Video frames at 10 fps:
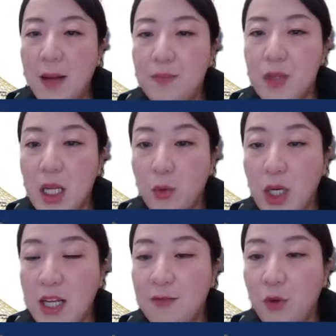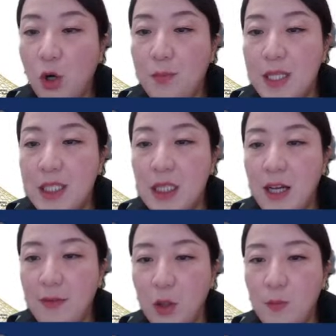the green involvement
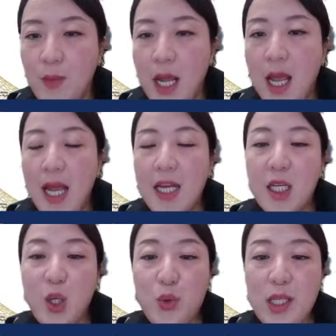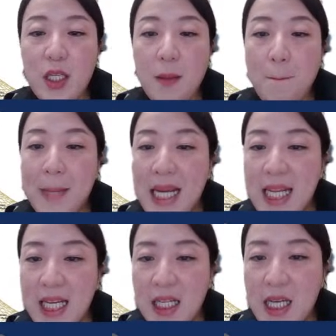level. And using the
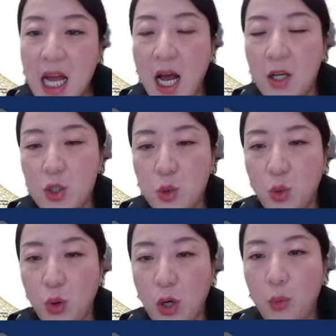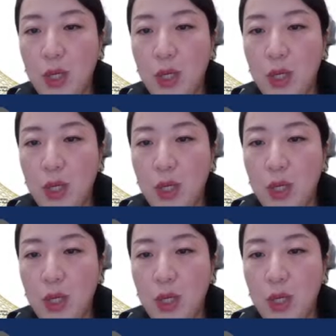median score,